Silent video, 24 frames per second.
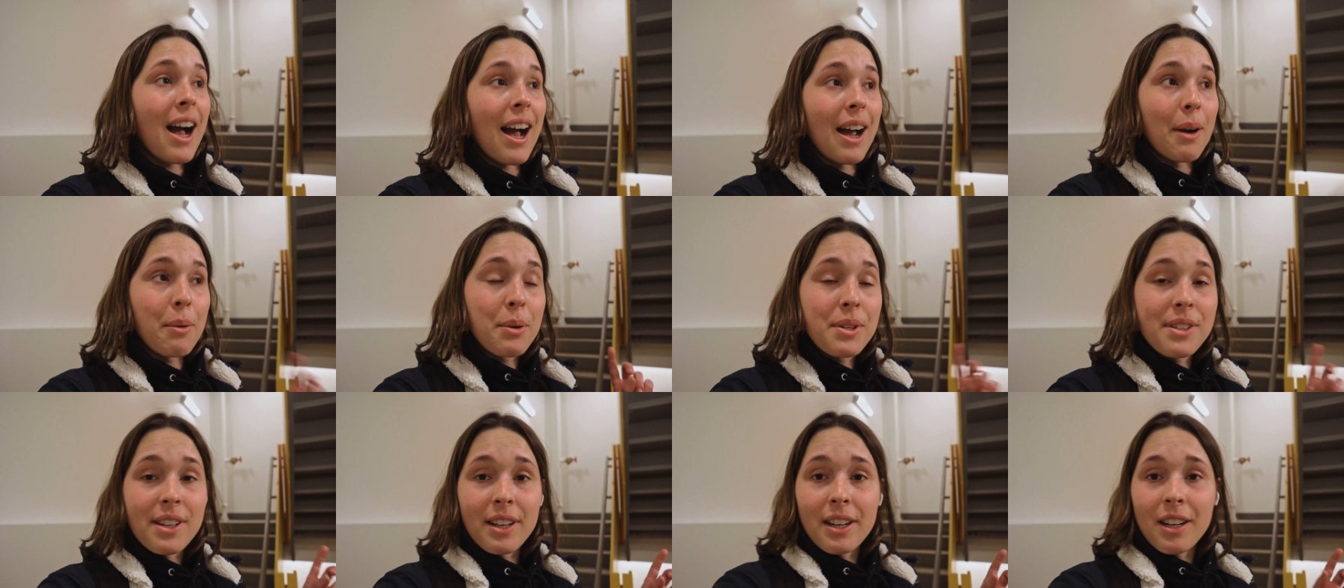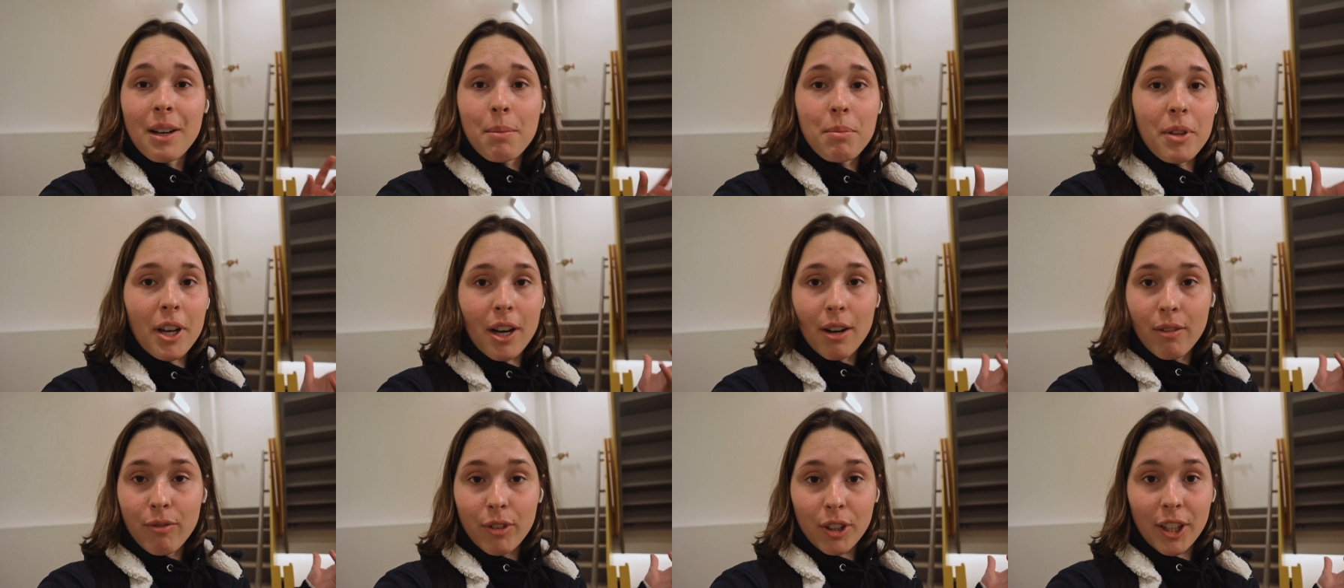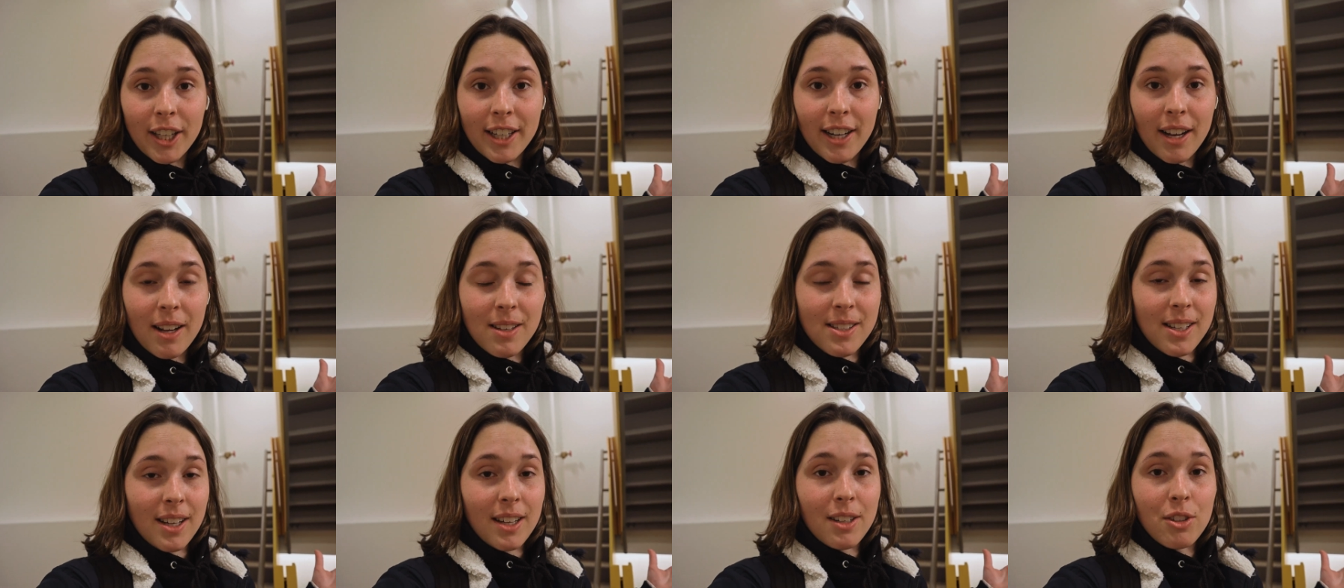I was sitting up there for, like I
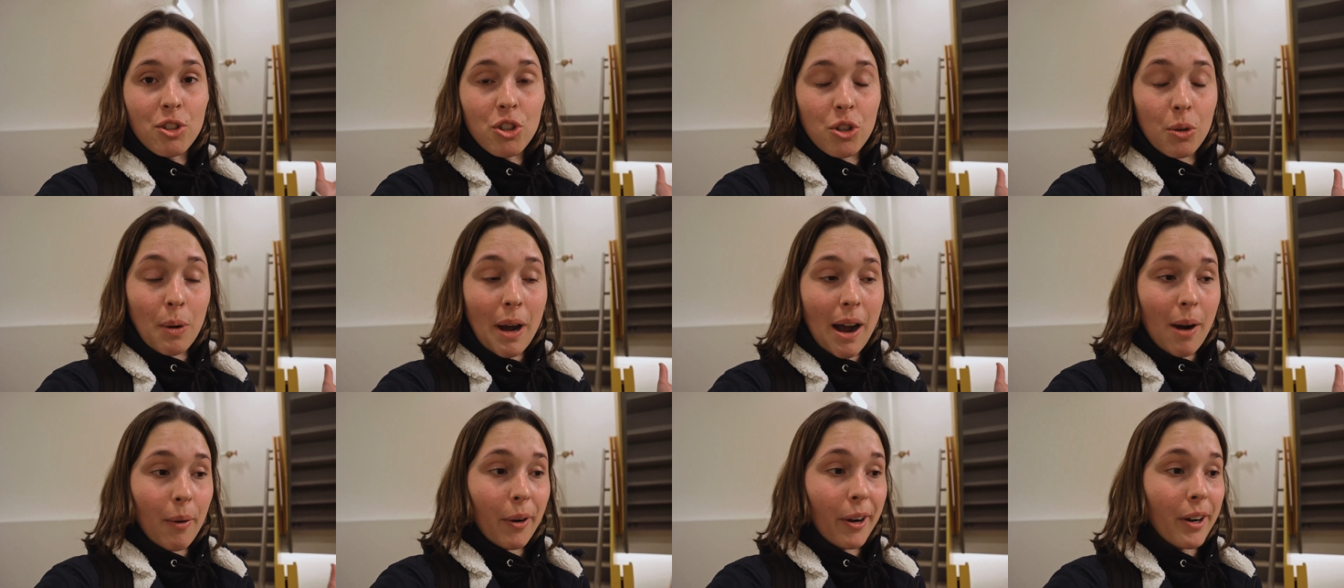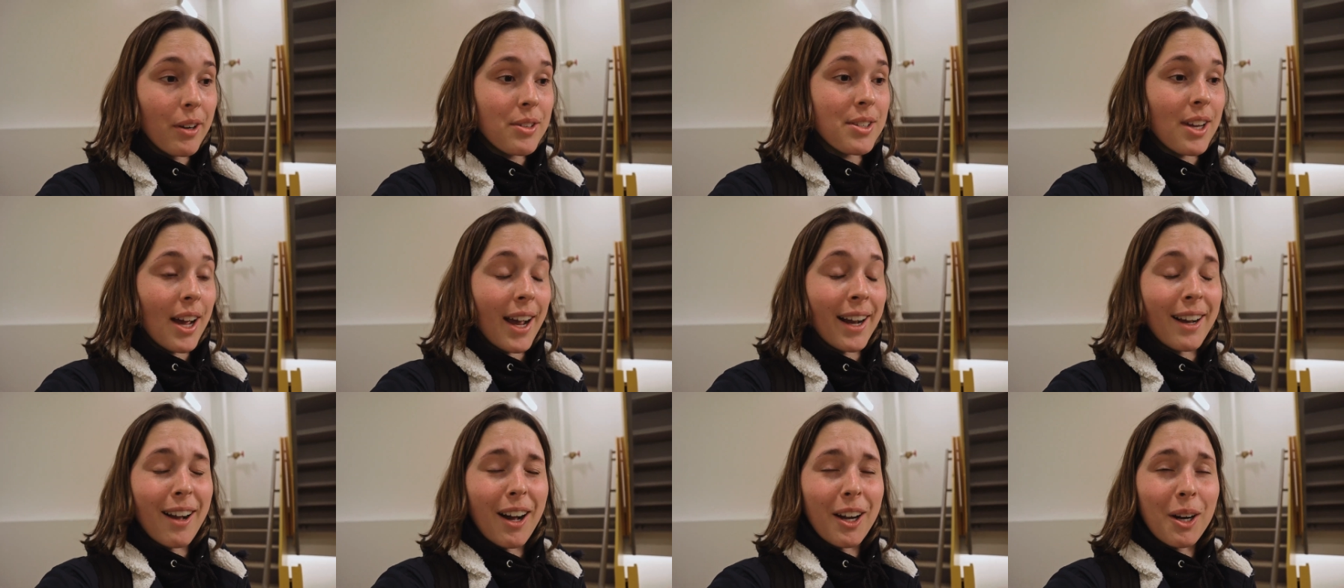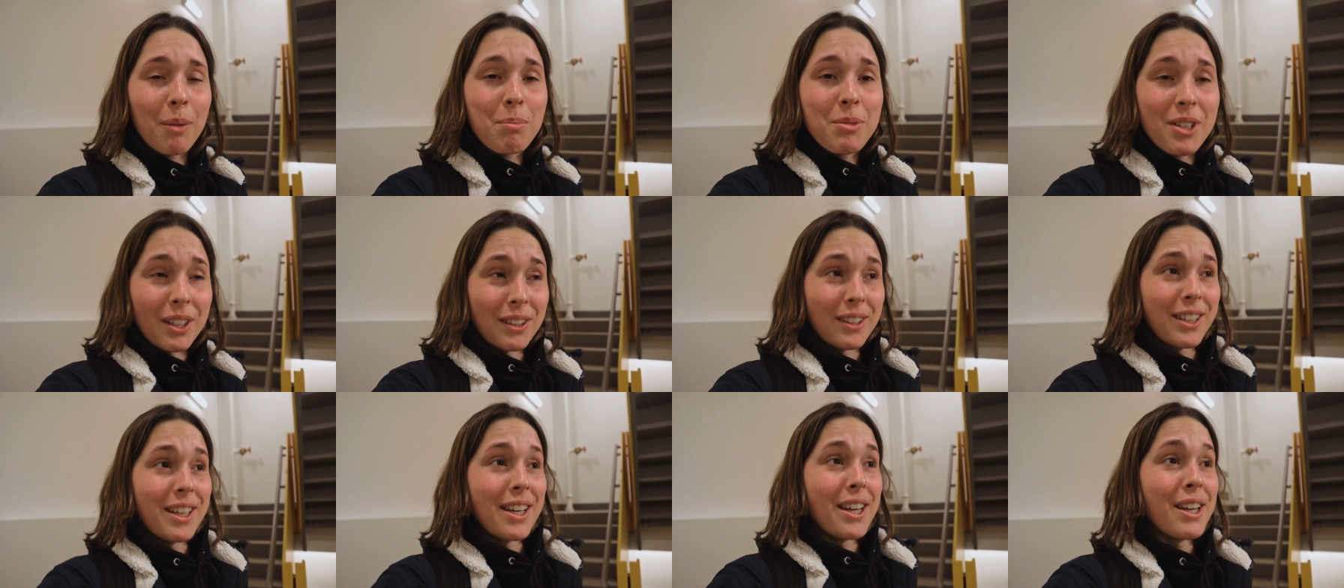said, two hours. I got up
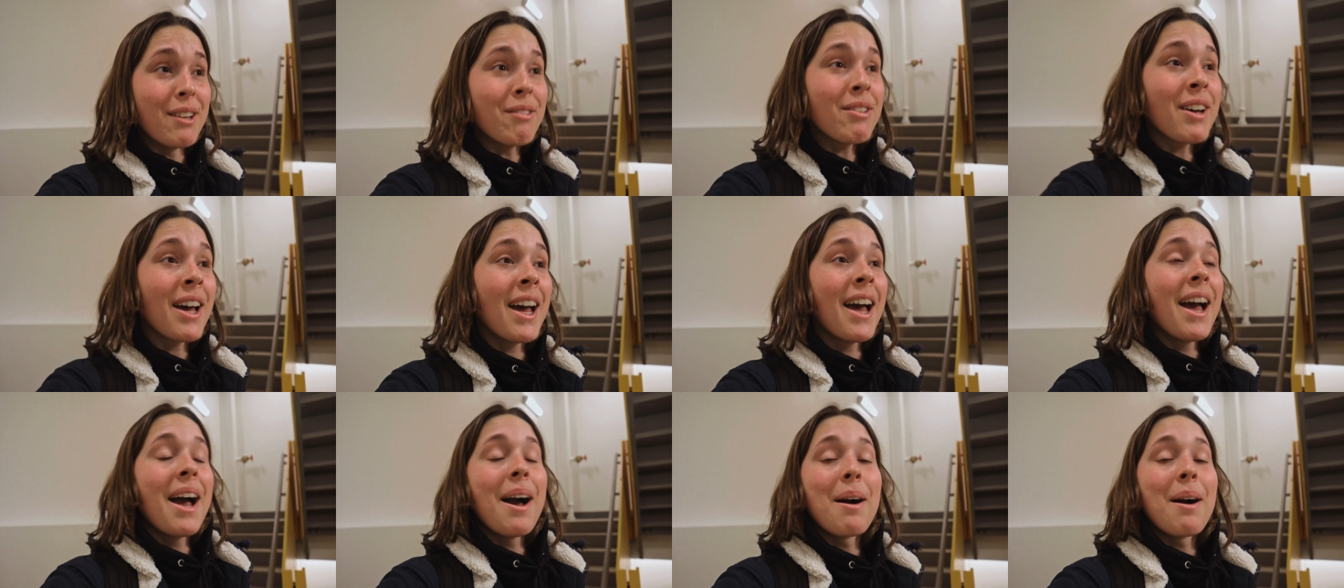to leave.